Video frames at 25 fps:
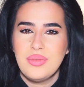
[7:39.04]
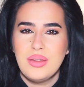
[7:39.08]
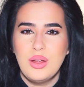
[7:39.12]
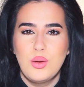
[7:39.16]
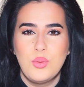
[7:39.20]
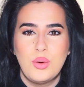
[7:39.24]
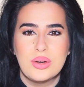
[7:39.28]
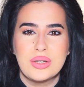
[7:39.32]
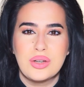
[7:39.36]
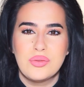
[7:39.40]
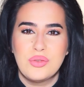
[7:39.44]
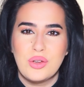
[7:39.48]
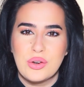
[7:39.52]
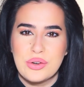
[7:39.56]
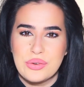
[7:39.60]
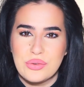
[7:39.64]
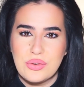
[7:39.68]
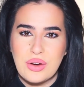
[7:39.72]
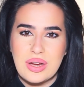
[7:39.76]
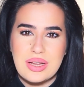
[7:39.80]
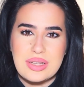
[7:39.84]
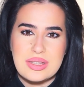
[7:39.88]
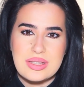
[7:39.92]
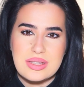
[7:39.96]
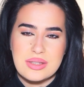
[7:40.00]
one of your
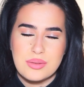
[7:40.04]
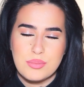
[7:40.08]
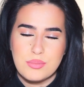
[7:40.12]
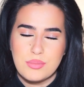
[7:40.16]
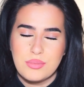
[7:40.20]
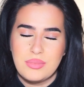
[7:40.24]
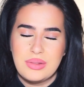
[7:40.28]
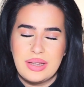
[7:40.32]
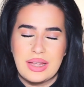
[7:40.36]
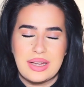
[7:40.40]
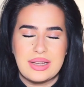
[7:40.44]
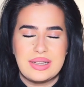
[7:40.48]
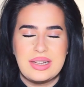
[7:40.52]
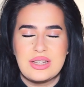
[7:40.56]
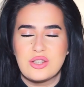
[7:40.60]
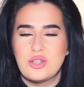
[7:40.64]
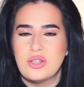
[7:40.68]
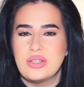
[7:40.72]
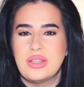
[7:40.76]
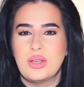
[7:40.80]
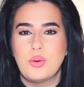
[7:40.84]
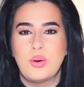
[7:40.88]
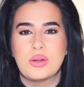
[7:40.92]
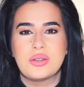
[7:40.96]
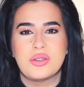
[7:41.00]
friends, like let's
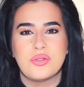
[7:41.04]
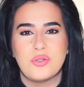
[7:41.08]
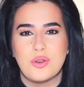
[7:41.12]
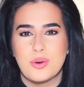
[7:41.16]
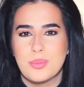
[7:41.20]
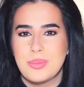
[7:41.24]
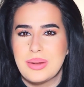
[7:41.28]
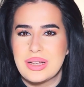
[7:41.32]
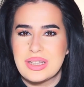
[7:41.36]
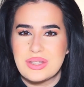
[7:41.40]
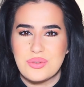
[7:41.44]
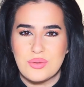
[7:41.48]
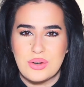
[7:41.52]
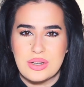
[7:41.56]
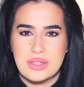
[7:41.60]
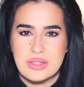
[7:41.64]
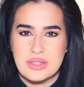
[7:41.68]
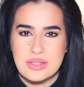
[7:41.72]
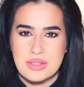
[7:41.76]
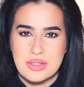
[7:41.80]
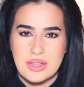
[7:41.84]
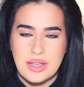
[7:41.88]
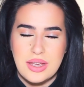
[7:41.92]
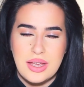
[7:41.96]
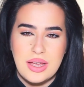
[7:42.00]
just say one of your best
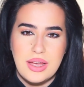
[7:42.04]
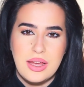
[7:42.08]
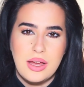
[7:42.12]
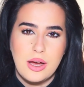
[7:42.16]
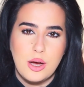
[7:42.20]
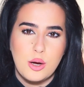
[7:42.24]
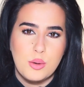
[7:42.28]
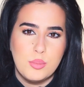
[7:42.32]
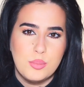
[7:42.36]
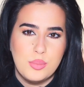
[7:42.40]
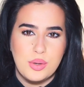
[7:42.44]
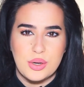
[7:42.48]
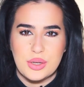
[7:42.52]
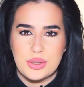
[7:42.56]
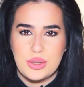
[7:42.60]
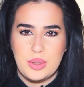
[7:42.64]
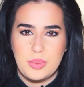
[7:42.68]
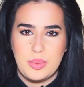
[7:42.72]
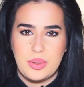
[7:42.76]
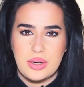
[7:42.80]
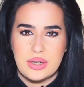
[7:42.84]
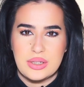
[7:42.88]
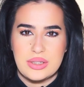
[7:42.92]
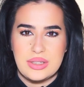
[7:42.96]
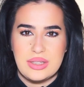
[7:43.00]
friends' birthday
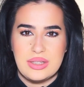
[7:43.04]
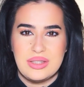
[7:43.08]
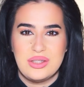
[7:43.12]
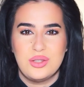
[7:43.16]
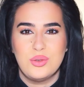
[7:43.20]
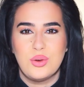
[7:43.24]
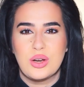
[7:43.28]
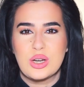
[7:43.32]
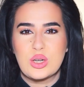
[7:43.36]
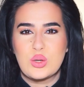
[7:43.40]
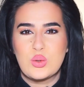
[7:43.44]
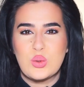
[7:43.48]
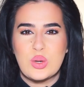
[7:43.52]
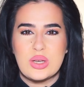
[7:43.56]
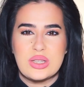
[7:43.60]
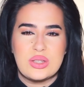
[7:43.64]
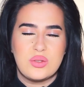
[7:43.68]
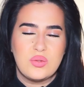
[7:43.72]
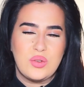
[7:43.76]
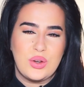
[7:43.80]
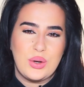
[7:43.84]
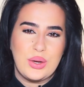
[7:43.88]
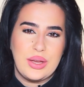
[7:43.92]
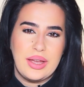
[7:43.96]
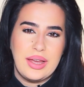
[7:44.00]
parties. You are dressed
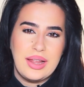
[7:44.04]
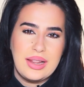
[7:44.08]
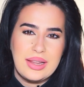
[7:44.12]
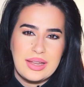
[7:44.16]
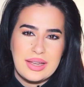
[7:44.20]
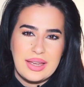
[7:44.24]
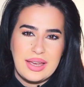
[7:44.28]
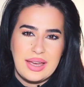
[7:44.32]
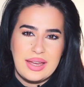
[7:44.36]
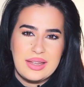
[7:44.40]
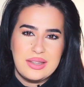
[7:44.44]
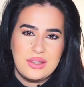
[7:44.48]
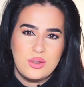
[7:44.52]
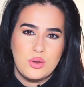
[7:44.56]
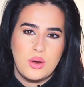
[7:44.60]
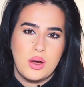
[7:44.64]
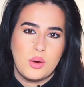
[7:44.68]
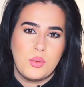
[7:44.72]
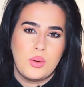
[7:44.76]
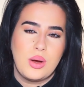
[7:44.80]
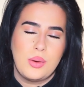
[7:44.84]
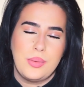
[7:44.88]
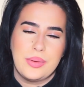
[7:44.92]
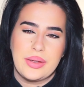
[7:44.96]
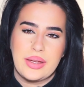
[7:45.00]
very elegant, you are
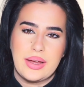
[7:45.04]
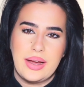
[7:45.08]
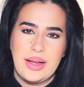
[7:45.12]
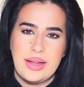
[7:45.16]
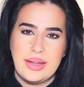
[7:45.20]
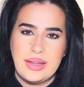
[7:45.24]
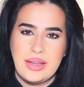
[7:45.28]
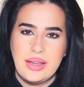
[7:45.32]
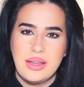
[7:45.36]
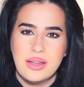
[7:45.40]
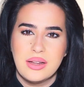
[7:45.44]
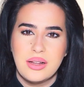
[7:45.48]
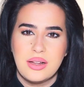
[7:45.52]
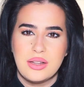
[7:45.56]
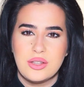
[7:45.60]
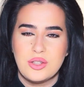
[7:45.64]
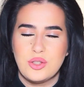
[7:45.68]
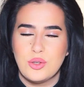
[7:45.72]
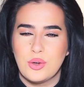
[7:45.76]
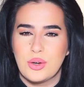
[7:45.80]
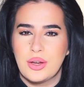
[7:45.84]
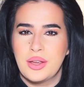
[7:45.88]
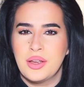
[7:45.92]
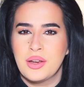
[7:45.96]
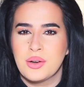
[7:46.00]
wearing high heels,
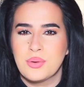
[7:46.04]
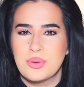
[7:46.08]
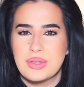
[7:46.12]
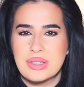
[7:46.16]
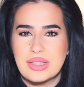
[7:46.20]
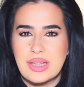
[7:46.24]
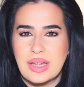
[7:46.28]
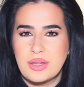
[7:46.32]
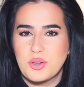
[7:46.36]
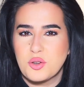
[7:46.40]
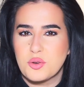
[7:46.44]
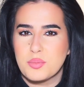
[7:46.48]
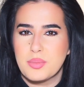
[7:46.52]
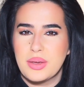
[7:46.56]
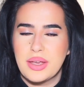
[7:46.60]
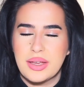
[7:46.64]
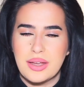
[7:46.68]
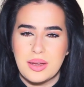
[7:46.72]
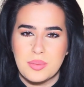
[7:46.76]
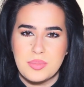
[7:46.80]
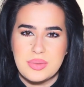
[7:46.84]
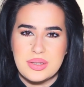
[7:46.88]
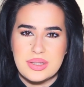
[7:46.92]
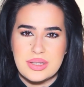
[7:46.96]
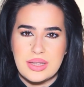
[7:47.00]
your hair is done, your
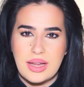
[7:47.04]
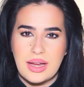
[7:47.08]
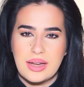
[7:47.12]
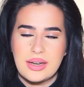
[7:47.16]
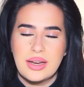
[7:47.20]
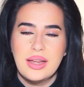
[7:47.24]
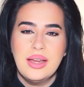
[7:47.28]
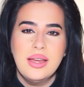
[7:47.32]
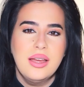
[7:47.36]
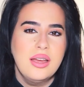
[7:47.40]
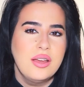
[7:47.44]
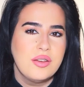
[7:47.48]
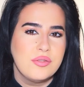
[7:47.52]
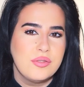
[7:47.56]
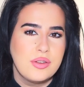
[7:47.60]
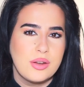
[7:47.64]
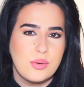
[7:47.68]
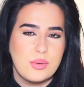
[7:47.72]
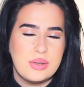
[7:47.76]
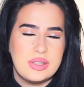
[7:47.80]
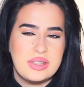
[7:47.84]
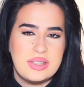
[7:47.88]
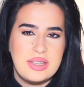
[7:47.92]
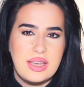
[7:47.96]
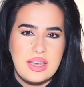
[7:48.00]
makeup is done,
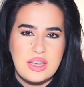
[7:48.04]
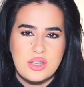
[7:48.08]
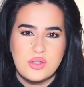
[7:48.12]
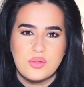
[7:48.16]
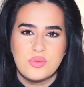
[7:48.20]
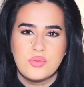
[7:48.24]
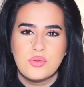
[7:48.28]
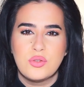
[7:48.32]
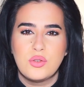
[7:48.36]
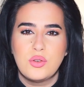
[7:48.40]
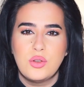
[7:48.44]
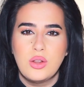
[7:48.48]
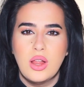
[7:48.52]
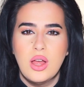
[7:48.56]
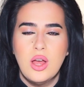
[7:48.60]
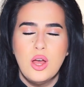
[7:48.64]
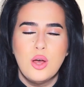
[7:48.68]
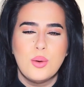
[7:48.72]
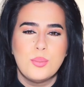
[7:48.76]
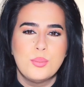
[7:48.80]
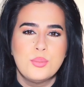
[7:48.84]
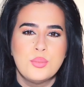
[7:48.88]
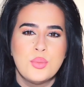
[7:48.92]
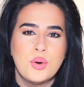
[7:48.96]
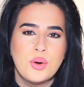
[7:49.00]
very tasteful,
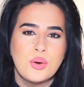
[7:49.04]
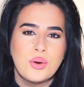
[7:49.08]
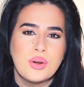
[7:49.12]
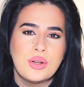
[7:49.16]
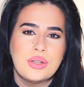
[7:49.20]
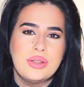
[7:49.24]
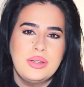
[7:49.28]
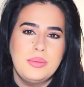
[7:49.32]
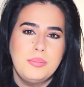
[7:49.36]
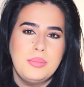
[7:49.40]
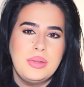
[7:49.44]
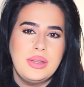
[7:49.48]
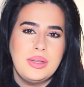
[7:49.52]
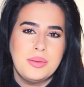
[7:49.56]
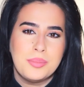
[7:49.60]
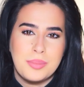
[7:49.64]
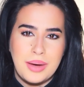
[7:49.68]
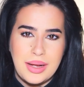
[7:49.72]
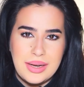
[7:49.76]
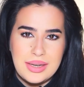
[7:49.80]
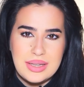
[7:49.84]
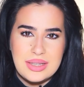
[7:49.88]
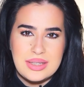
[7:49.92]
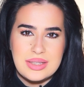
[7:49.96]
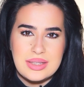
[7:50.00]
more on the
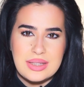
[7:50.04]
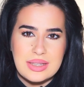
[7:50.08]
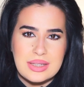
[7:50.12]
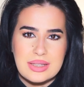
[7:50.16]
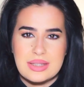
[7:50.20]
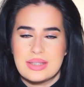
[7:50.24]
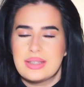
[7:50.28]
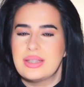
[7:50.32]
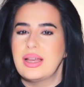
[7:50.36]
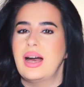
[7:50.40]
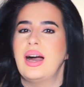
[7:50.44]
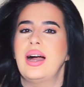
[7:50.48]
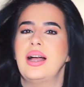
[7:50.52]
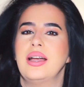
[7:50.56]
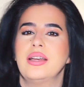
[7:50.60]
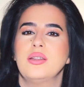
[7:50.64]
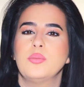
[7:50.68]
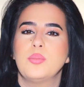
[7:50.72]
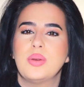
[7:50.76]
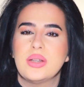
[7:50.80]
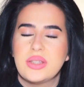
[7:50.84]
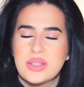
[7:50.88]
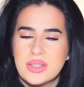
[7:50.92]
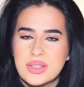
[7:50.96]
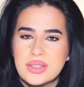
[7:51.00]
minimalistic
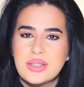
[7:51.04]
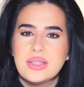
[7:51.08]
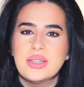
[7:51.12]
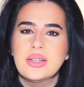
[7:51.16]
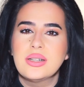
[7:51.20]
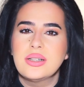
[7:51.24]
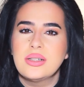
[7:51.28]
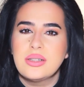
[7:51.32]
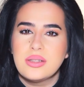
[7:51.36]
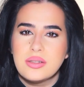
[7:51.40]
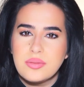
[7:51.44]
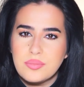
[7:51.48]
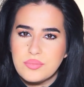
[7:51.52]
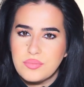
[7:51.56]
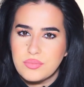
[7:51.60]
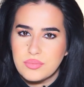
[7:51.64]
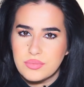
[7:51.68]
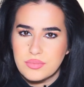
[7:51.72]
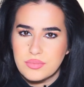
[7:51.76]
side, but still